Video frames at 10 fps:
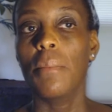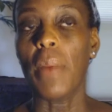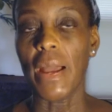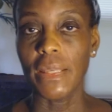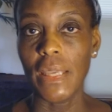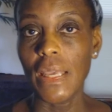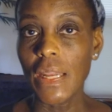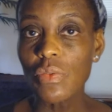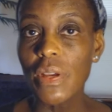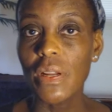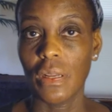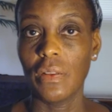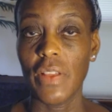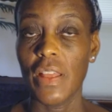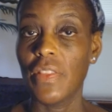by getting rid
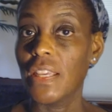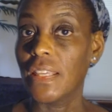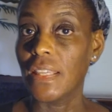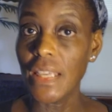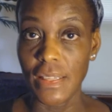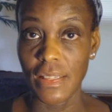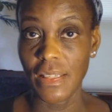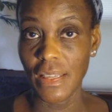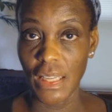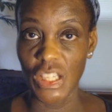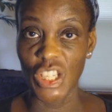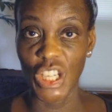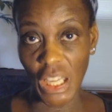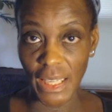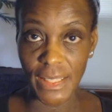of the yeast in his
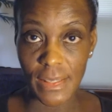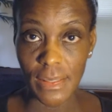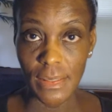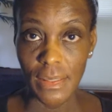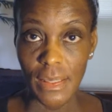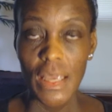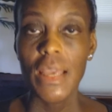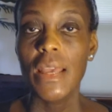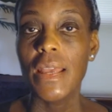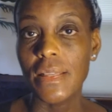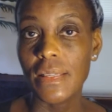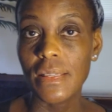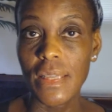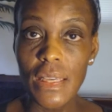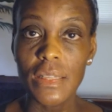gut, his
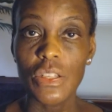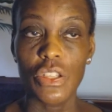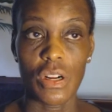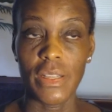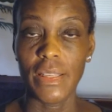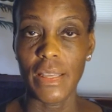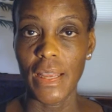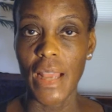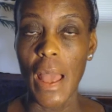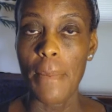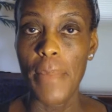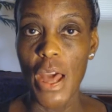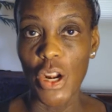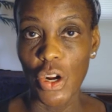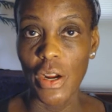skin started getting
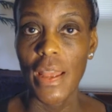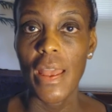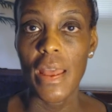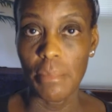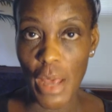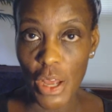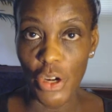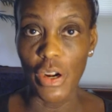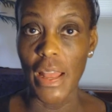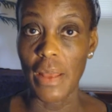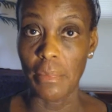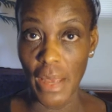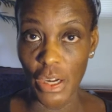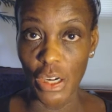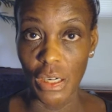better and better and
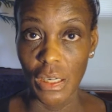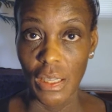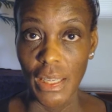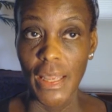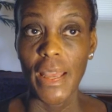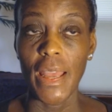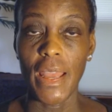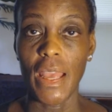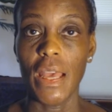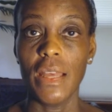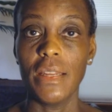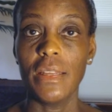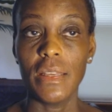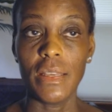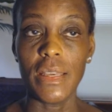better, and
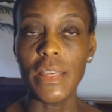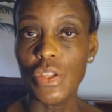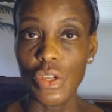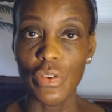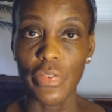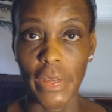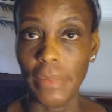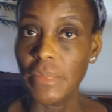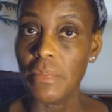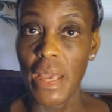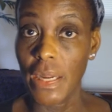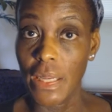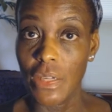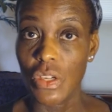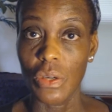easier for him to
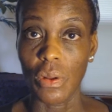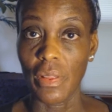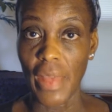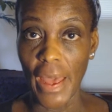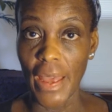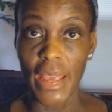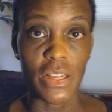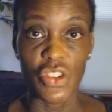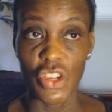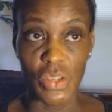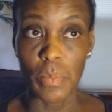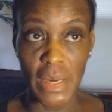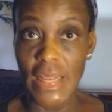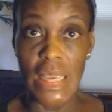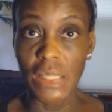manage and all that, and just
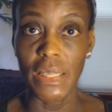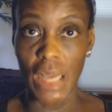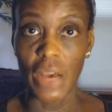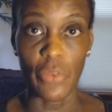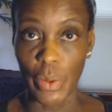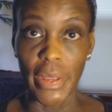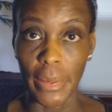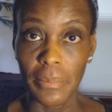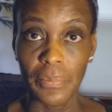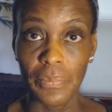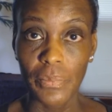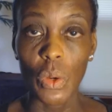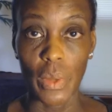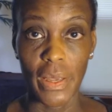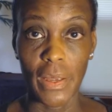been healing for him.
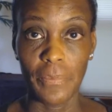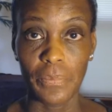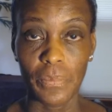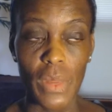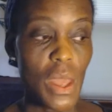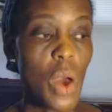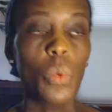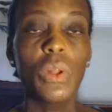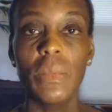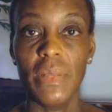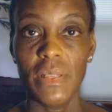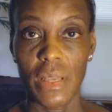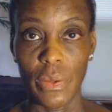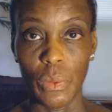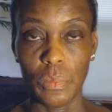Okay. Well, let me
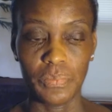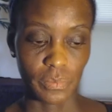tell you,